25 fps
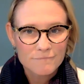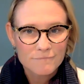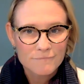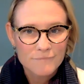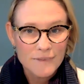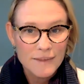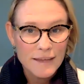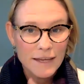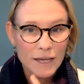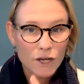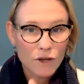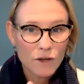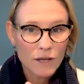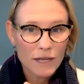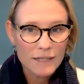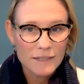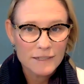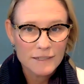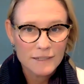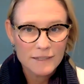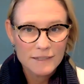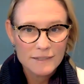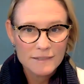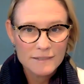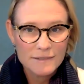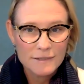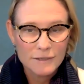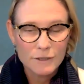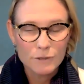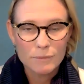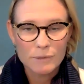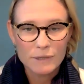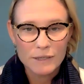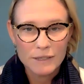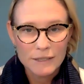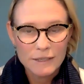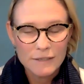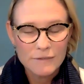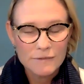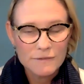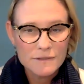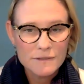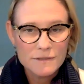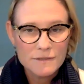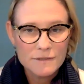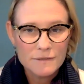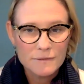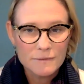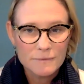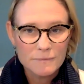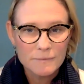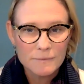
their ideas, their beliefs,